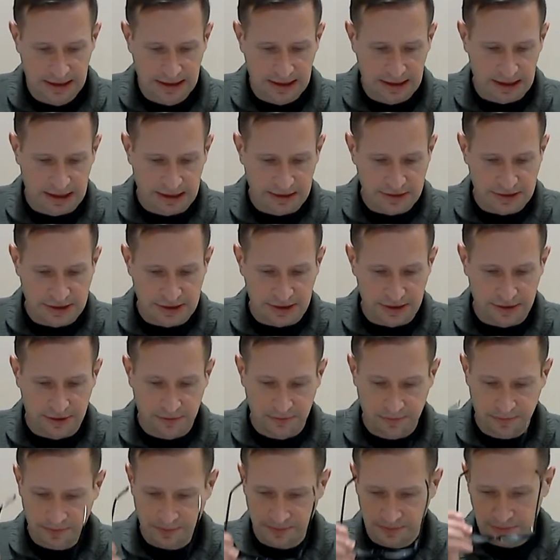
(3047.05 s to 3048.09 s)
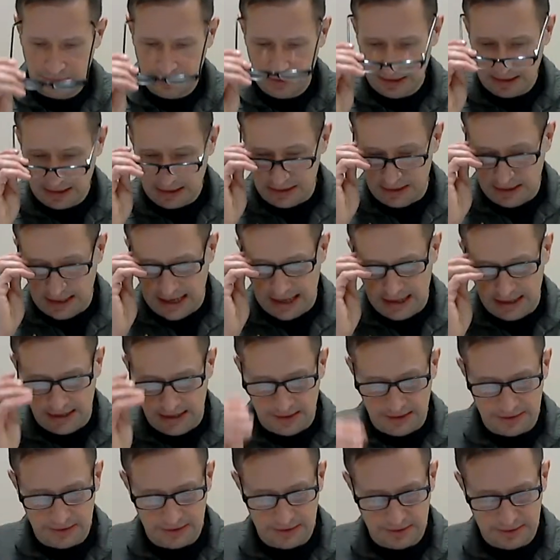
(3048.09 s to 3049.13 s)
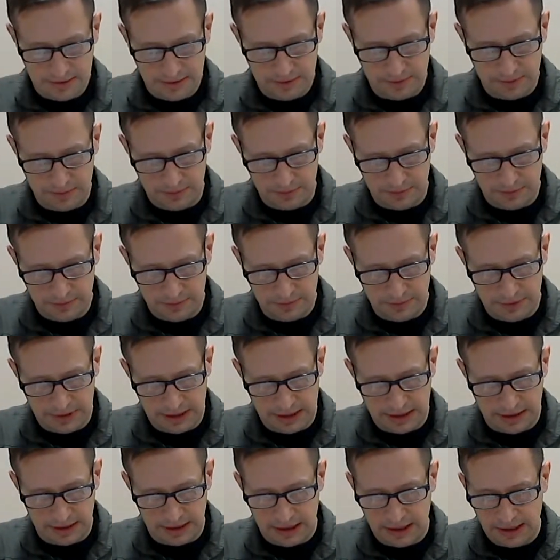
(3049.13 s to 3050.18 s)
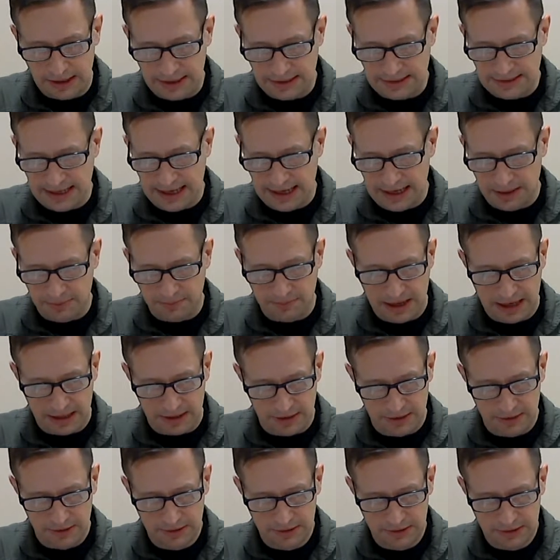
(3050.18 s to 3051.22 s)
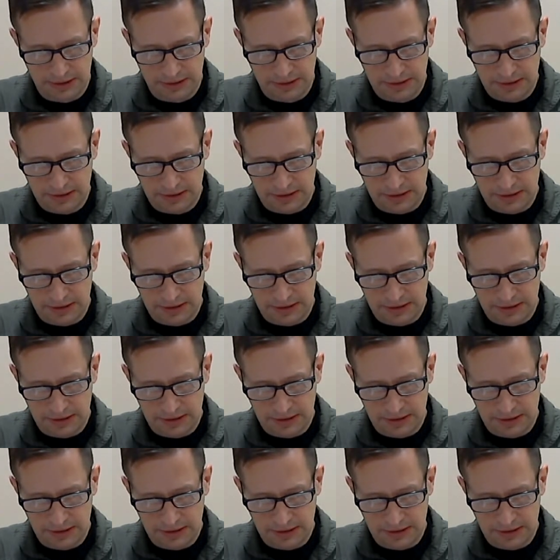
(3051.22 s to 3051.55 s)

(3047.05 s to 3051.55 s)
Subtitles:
And so that the Hunt is getting better.